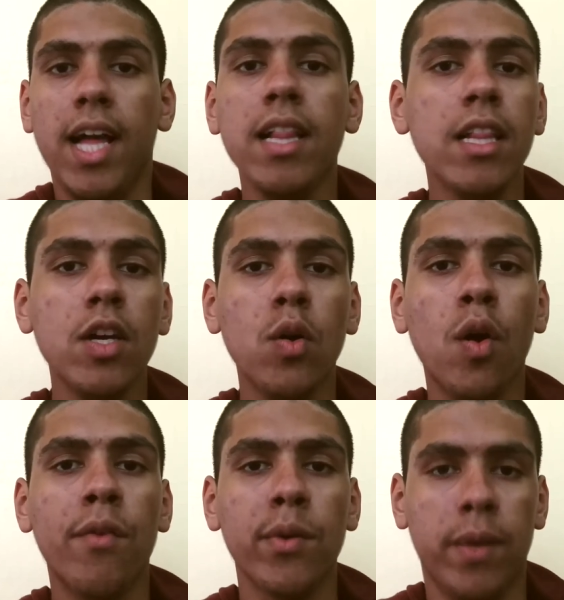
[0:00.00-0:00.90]
Hello
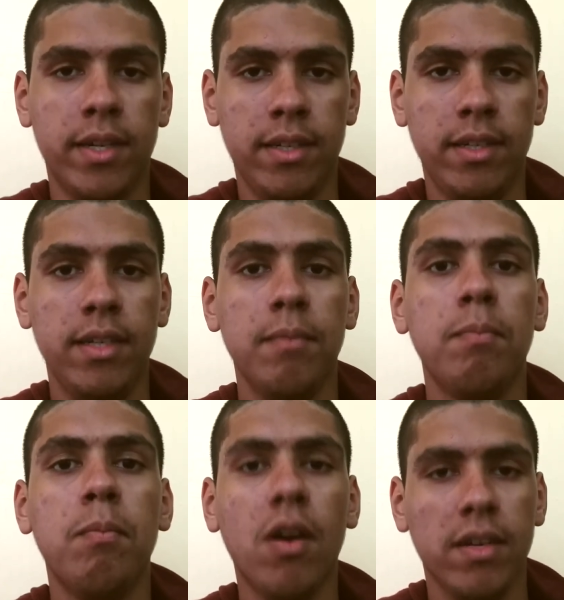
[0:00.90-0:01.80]
everyone,
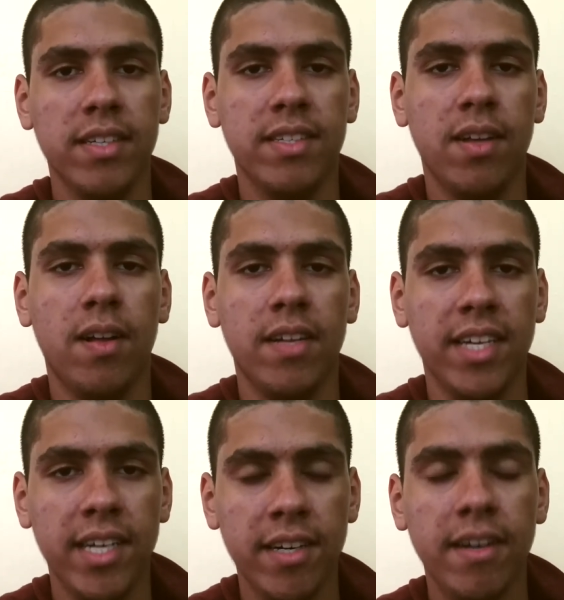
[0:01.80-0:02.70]
Markystal
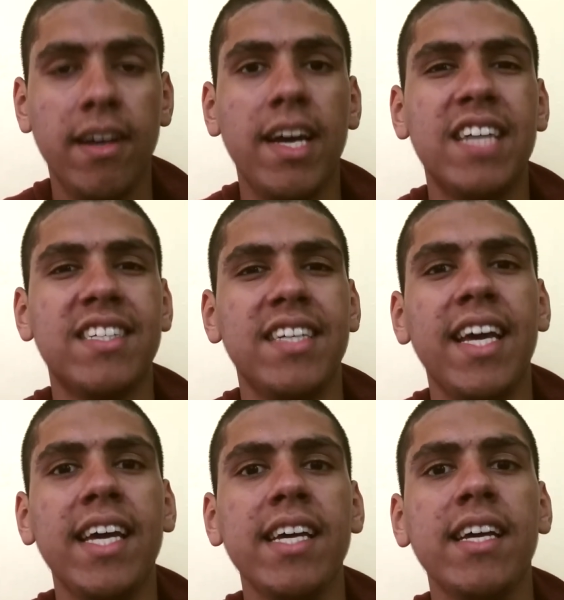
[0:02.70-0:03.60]
here, and
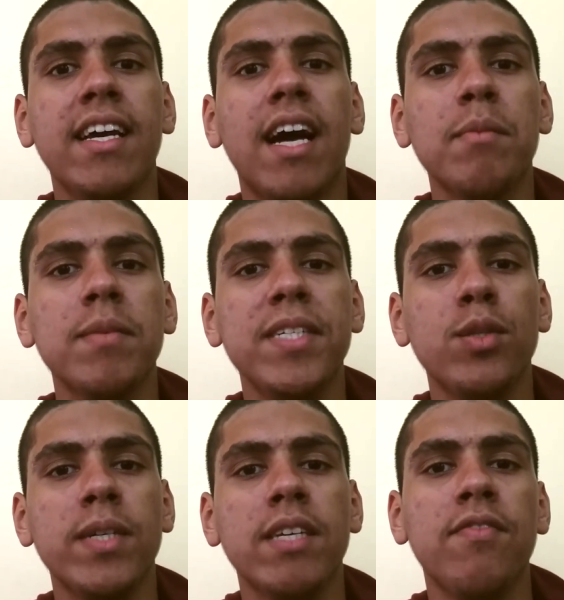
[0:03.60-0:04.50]
today I'm going to be
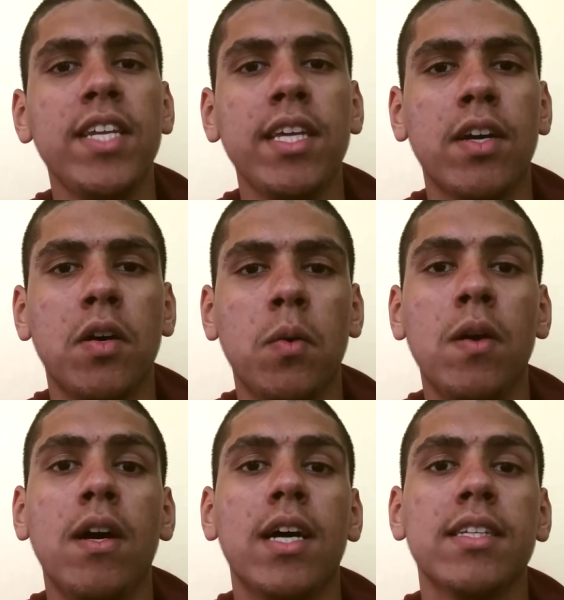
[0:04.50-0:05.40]
doing a video
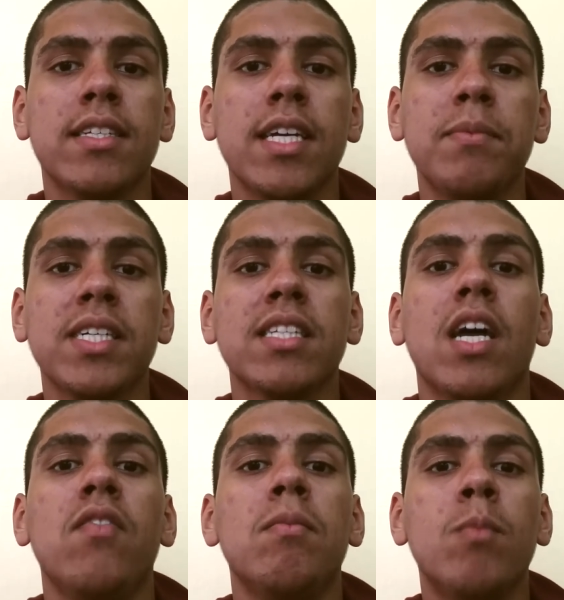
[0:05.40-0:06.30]
on the subject
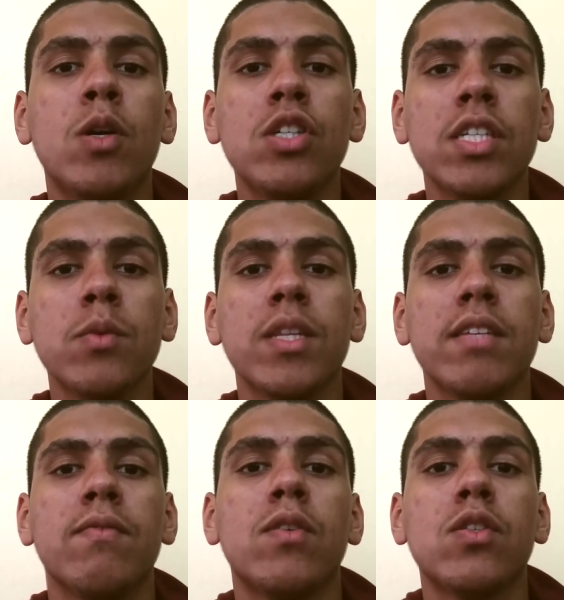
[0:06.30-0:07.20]
of immersion
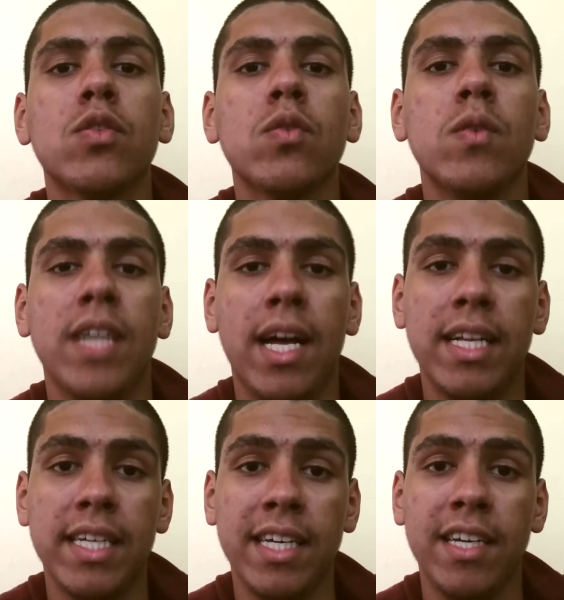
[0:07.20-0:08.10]
within virtual
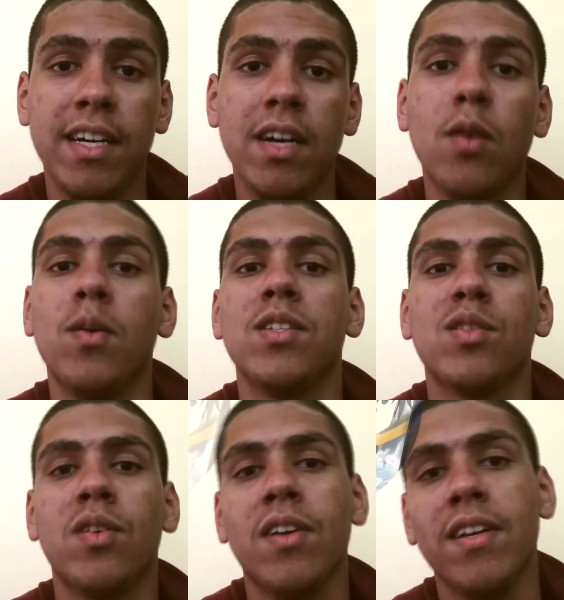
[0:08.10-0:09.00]
reality, or in
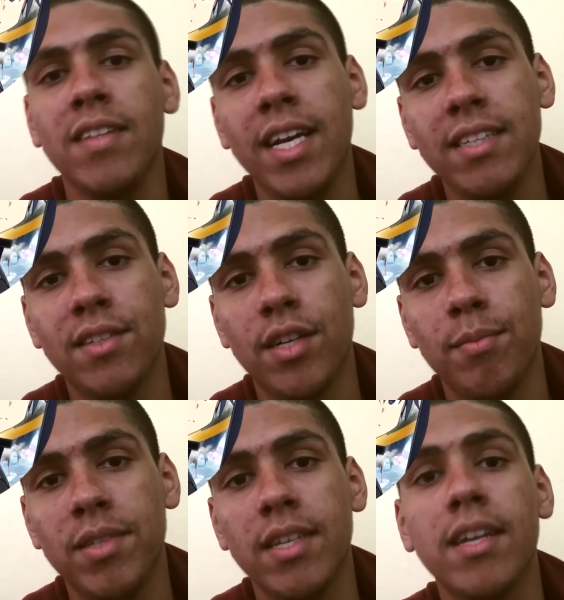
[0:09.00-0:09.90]
Sword Art Online
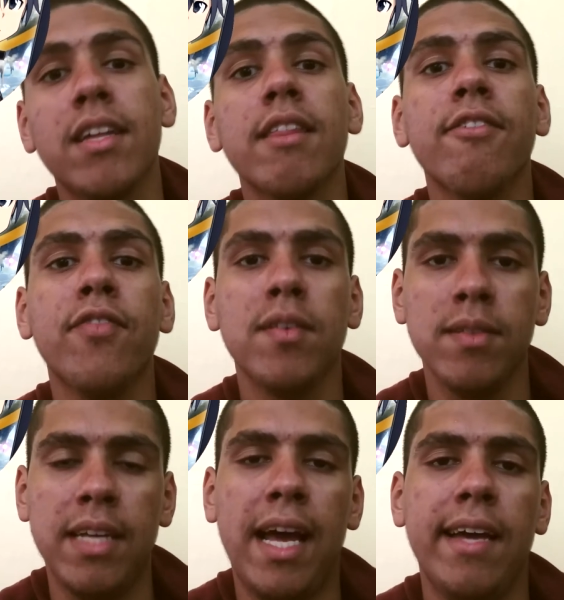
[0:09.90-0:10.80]
terms, the full
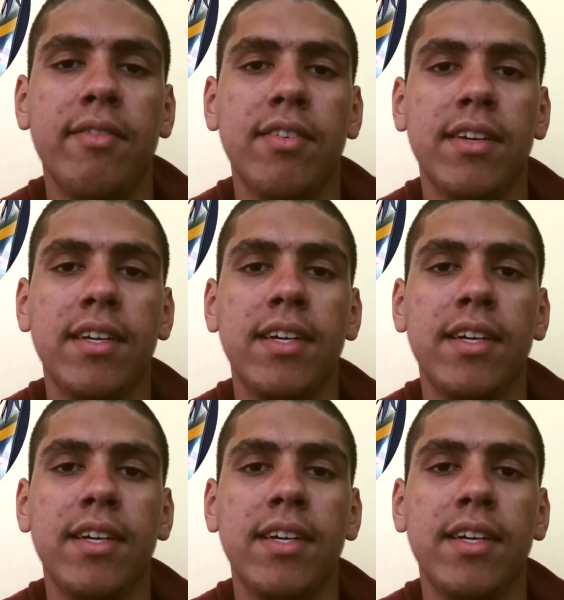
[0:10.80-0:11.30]
dive.